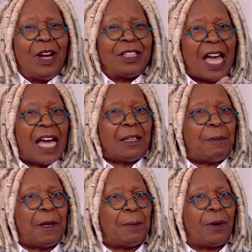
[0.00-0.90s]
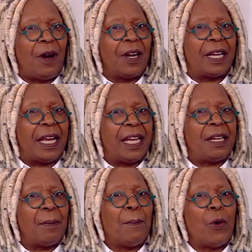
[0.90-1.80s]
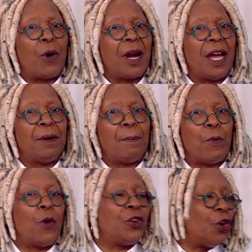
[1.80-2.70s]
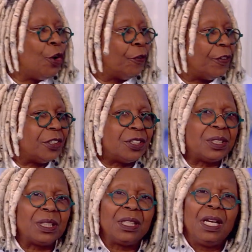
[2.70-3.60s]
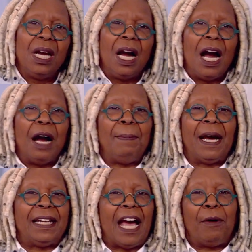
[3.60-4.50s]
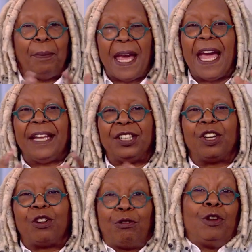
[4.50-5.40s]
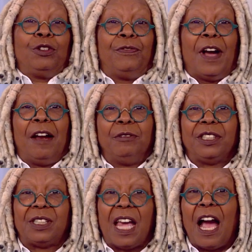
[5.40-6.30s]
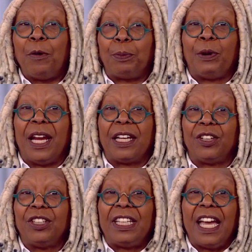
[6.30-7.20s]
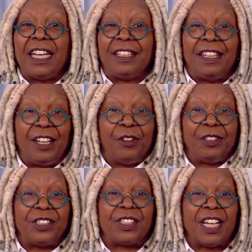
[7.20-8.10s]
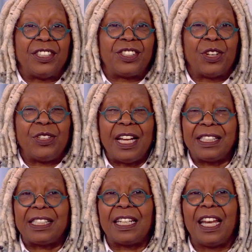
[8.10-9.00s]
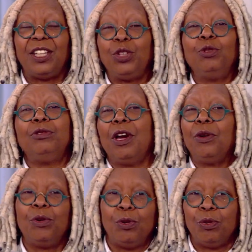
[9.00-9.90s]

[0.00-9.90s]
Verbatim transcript: know, a lot of people are getting more and more nervous about how bad the coronavirus outbreak could get here in the States. So yesterday, you know